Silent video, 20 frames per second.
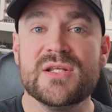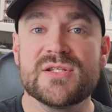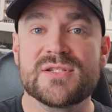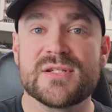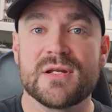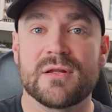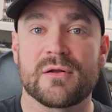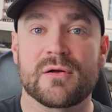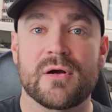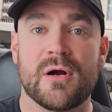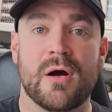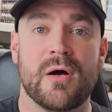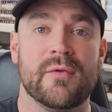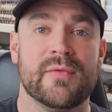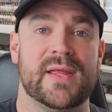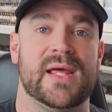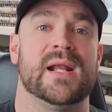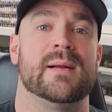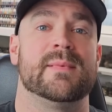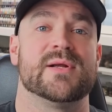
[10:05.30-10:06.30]
Stealer Call and
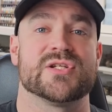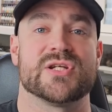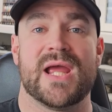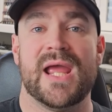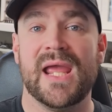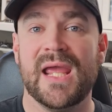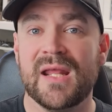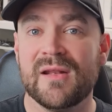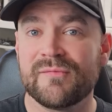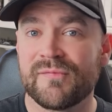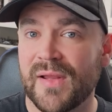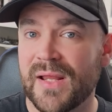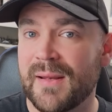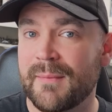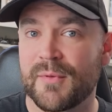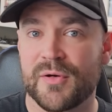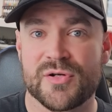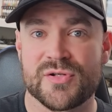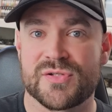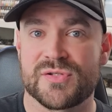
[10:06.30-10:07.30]
they get a bunch of hand
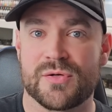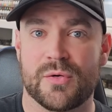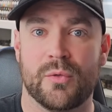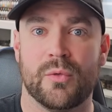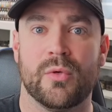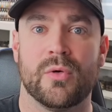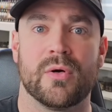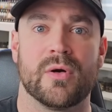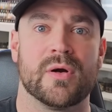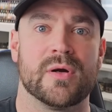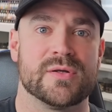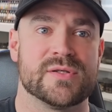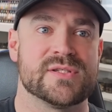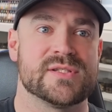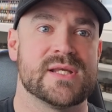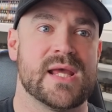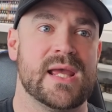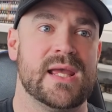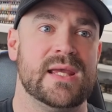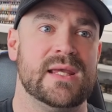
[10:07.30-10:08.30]
flamers, or
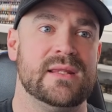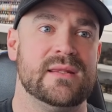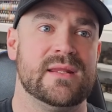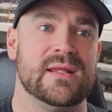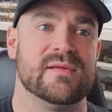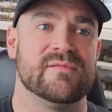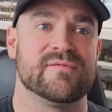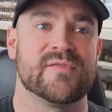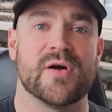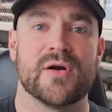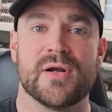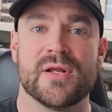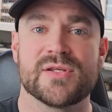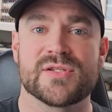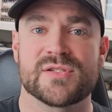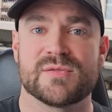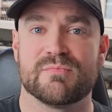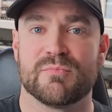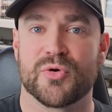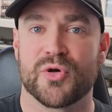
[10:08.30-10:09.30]
say the
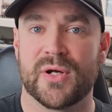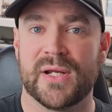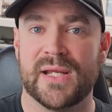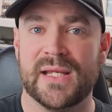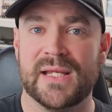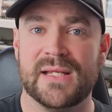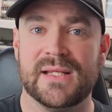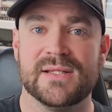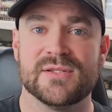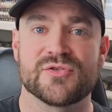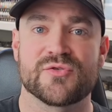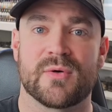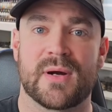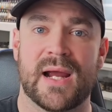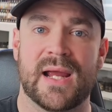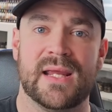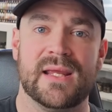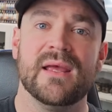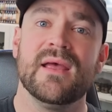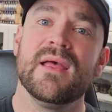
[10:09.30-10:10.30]
Infernus Marines,
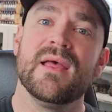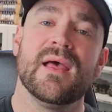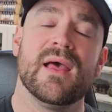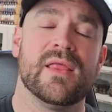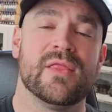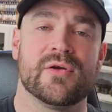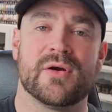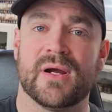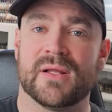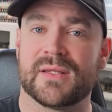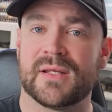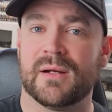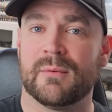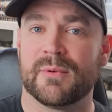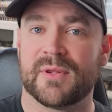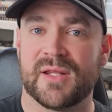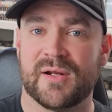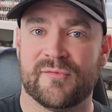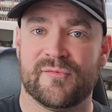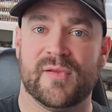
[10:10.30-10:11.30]
right? And they're out there
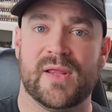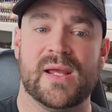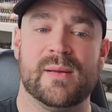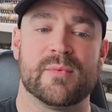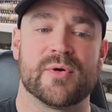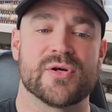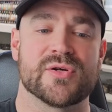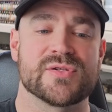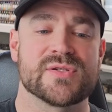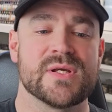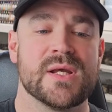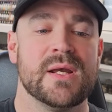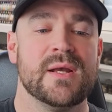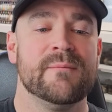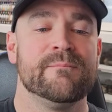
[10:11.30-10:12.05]
with their flamers.